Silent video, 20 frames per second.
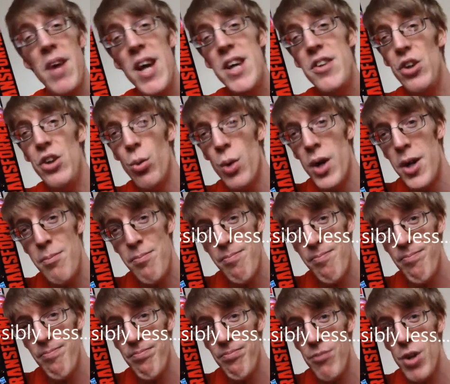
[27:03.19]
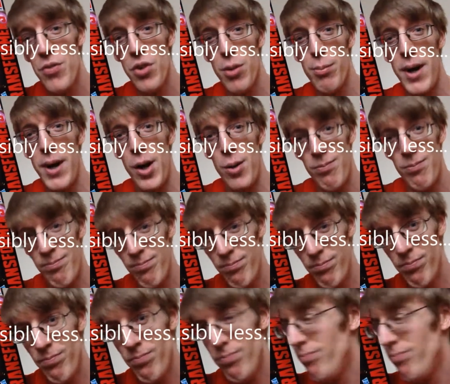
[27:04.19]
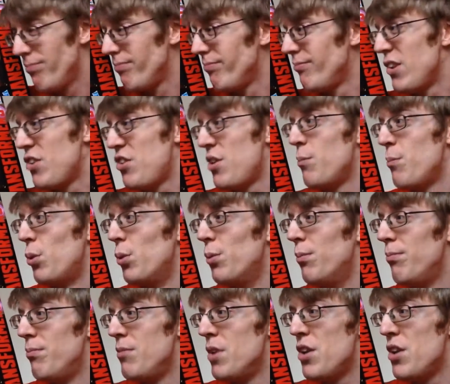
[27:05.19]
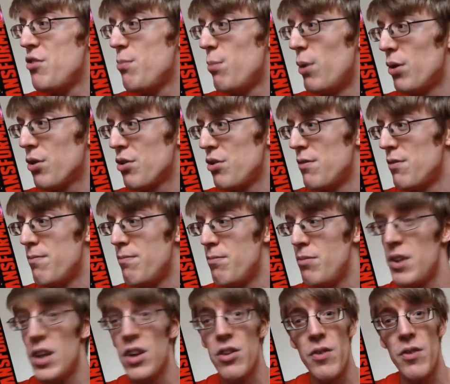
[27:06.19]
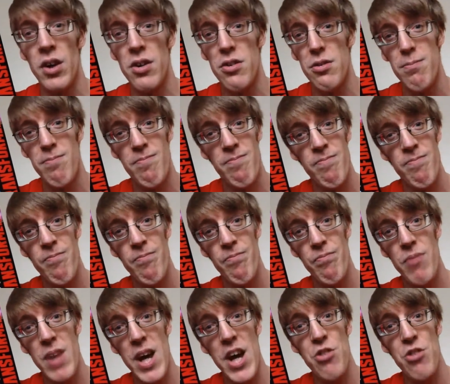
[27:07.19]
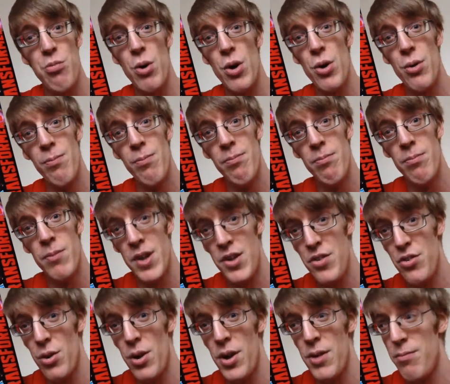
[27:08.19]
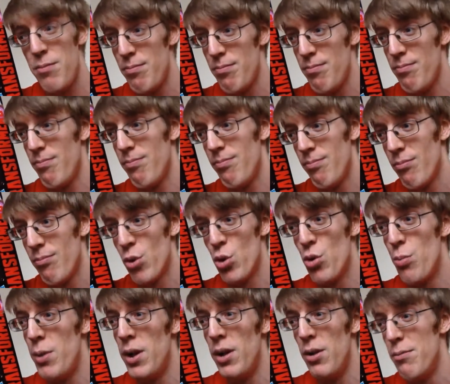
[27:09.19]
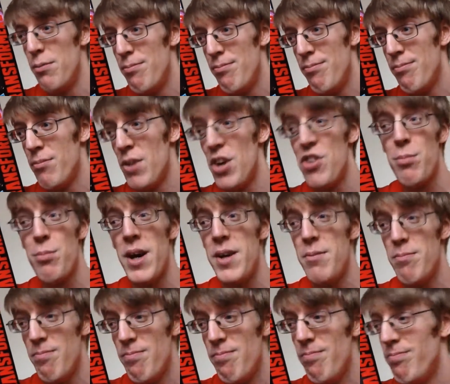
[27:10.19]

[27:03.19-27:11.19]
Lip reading: 80 quid, off kapow. Simple, nice box of six figures. Hasbro, nice solid, good build, nice paint.